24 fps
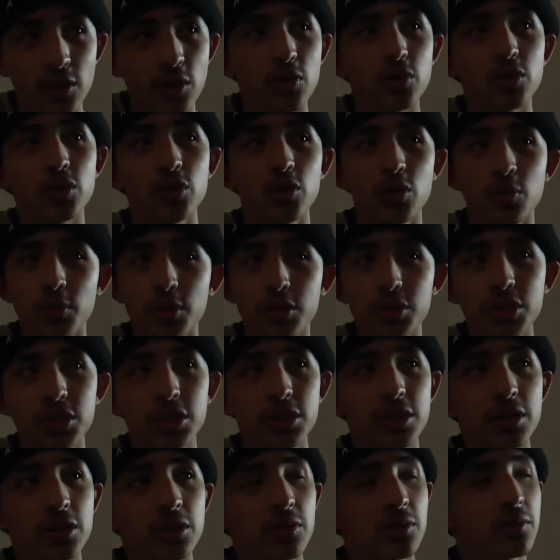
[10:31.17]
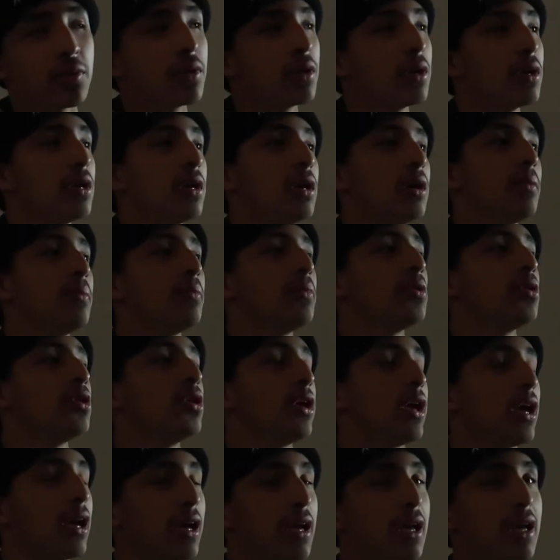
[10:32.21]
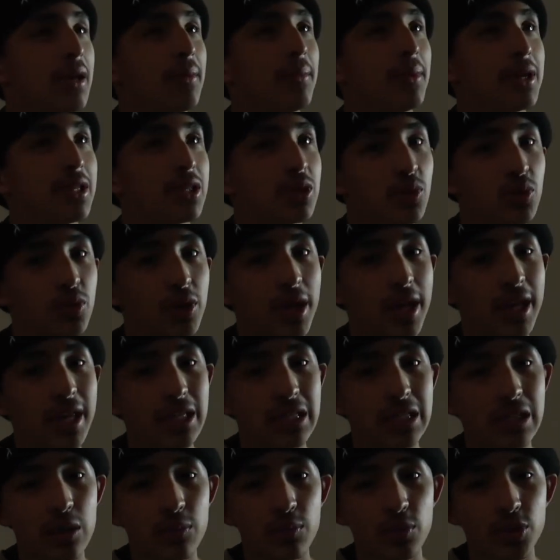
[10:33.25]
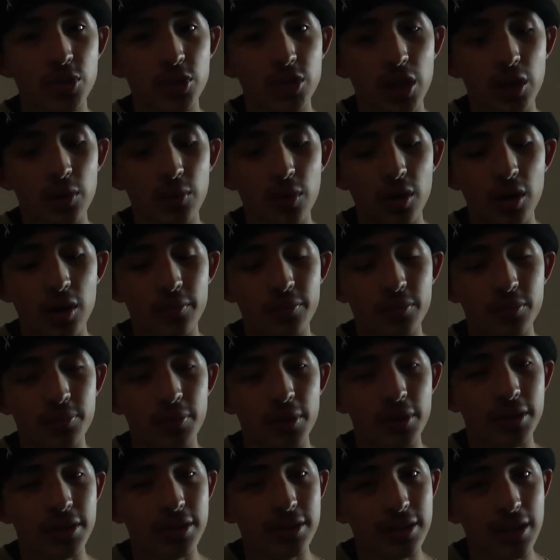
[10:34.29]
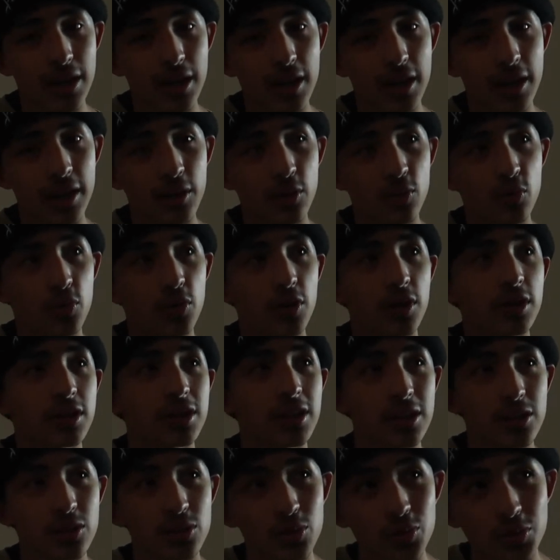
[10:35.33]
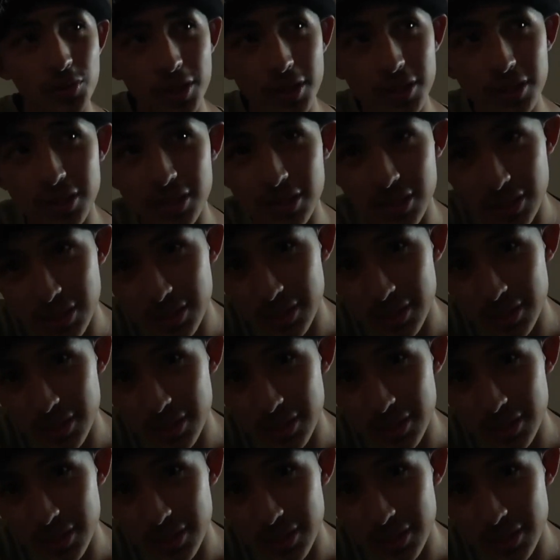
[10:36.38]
go into too much detail. But yeah, my suitcase almost got robbed by this guy who had 10 suitcases.